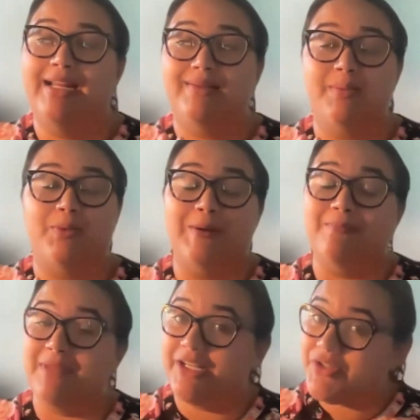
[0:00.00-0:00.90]
and support
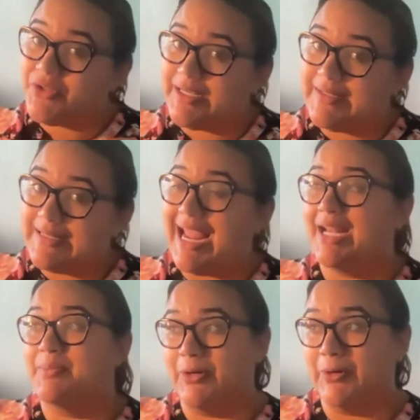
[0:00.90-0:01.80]
ministries
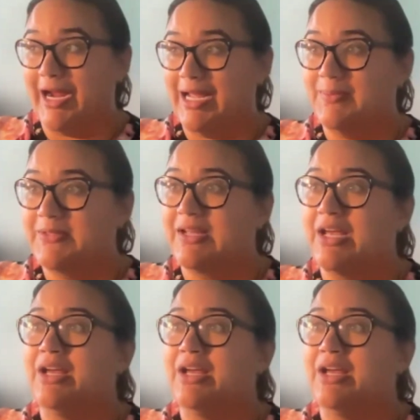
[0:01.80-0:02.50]
and programs.